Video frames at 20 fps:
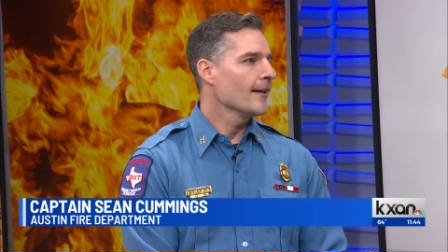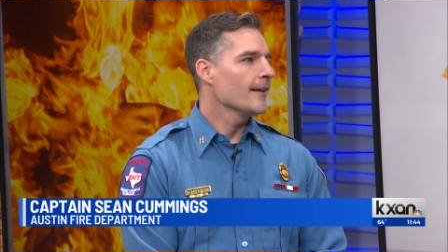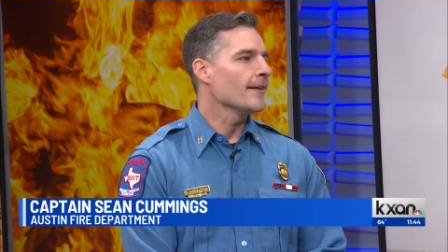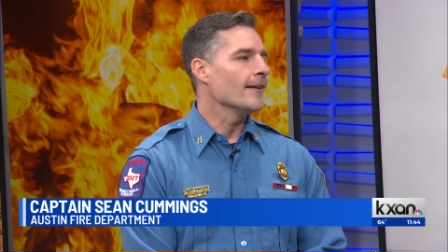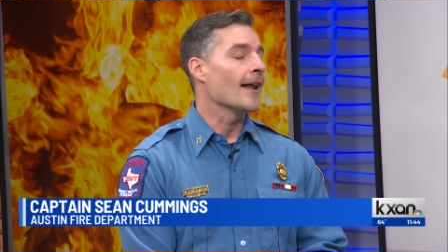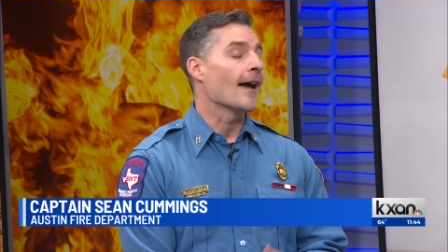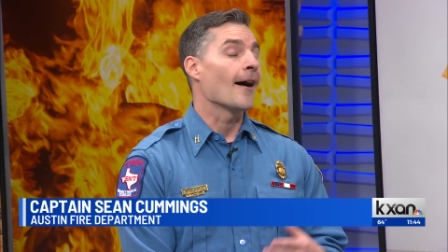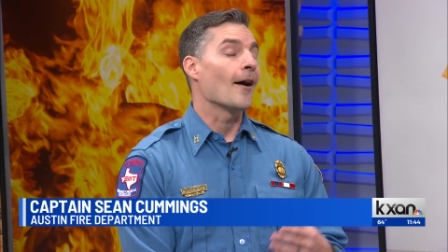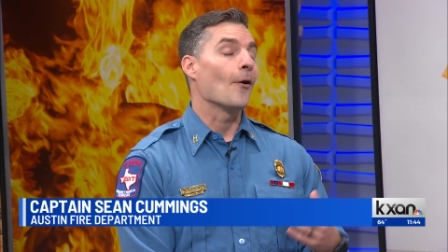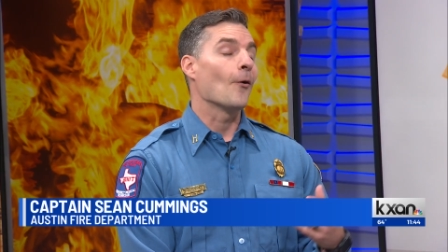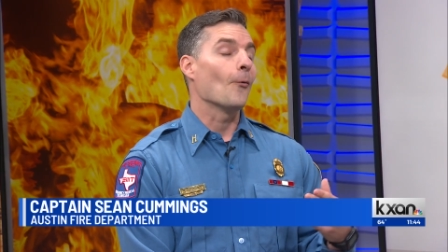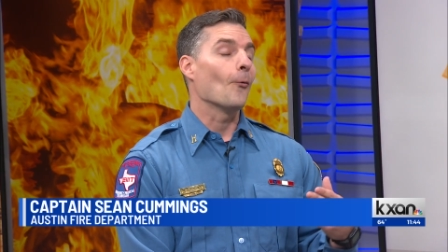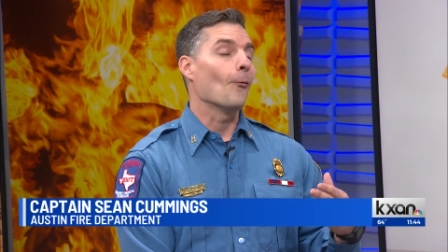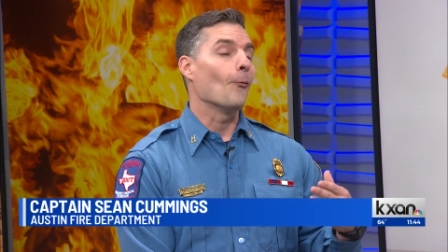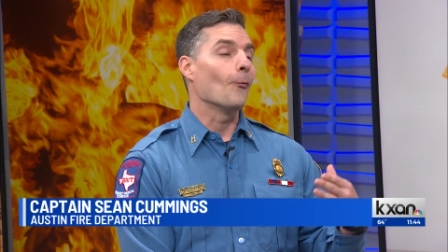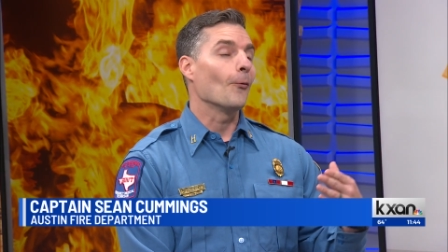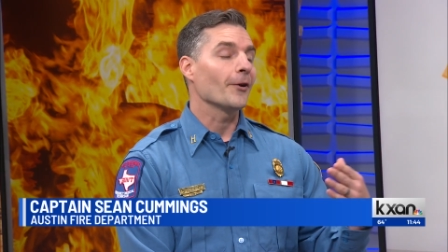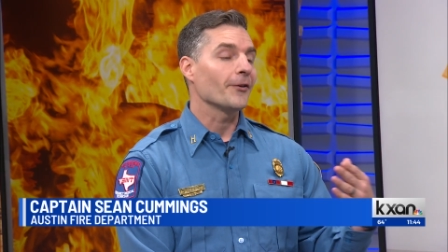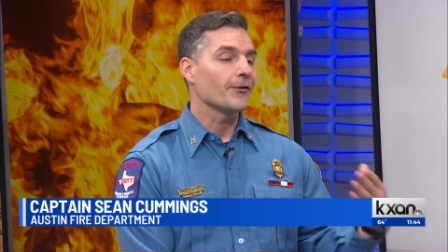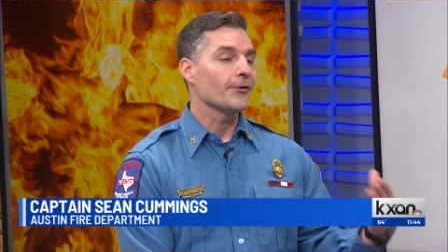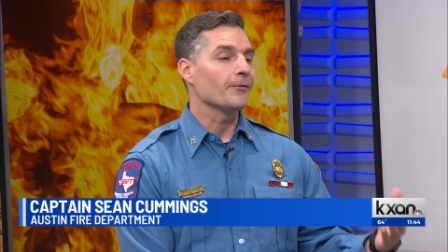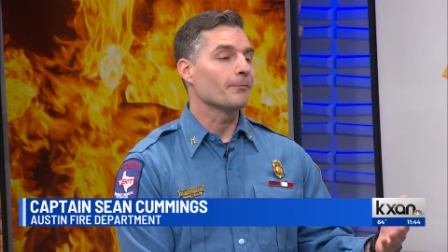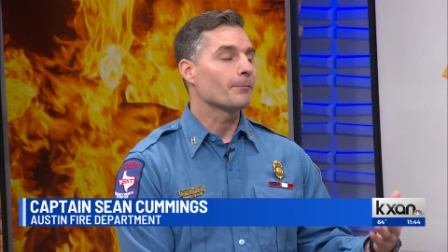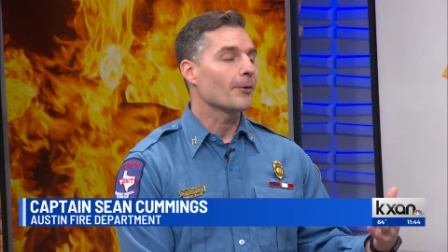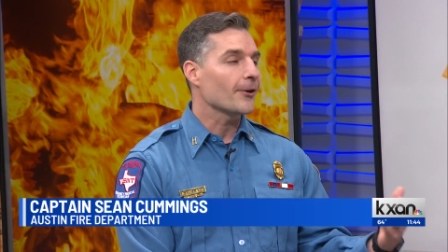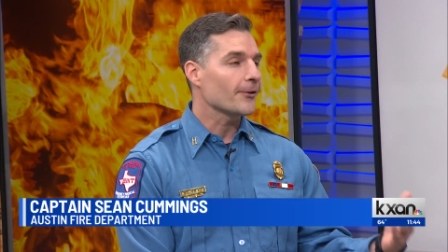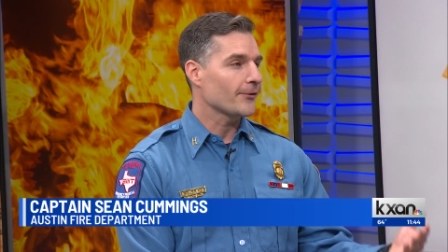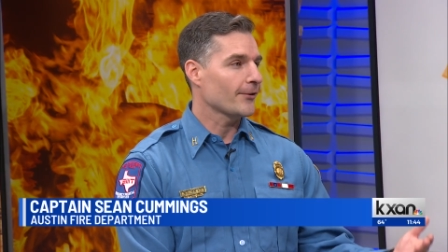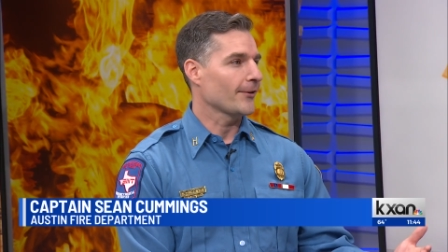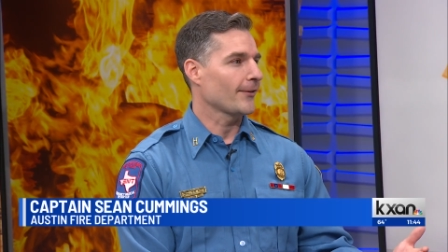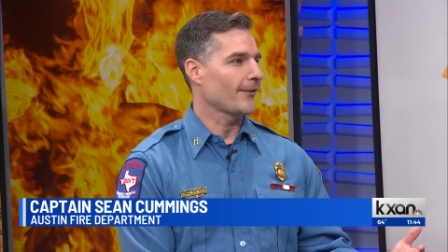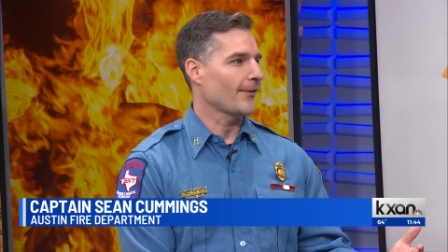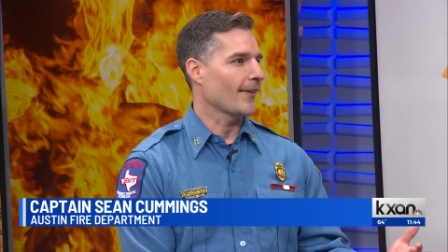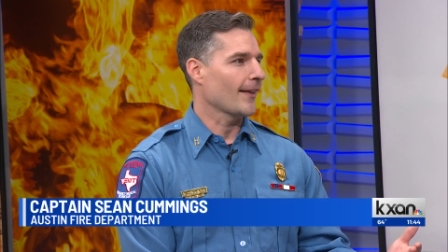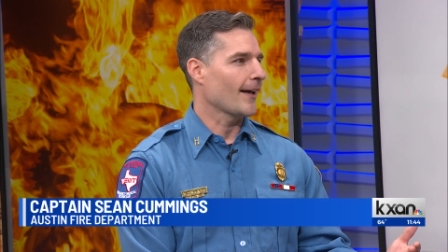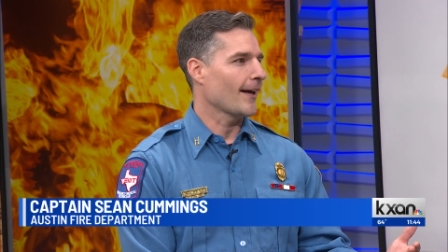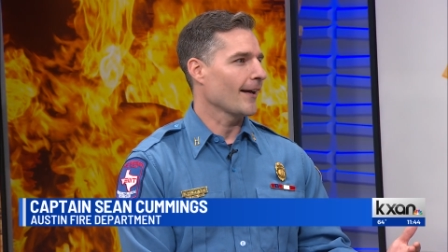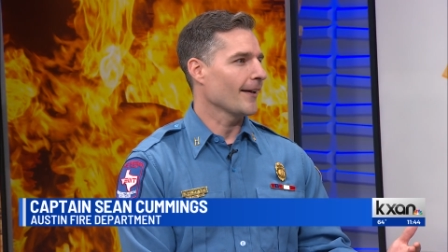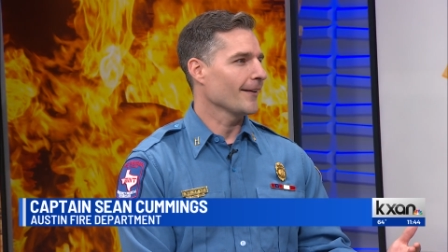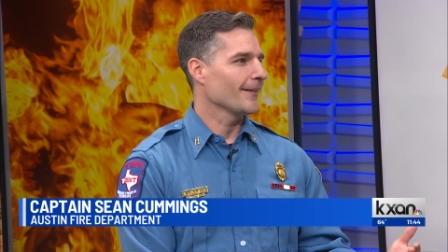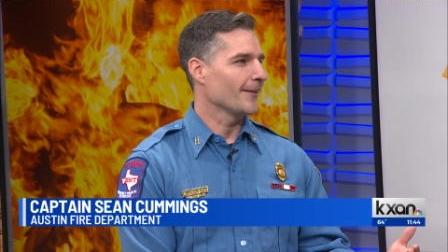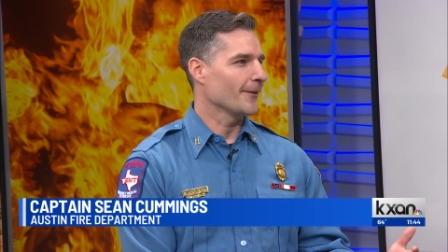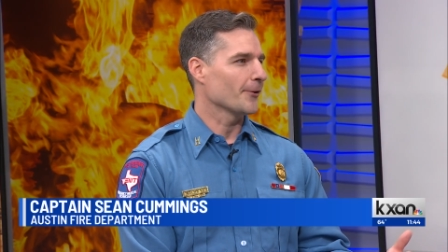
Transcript: Now, once you've purchased that,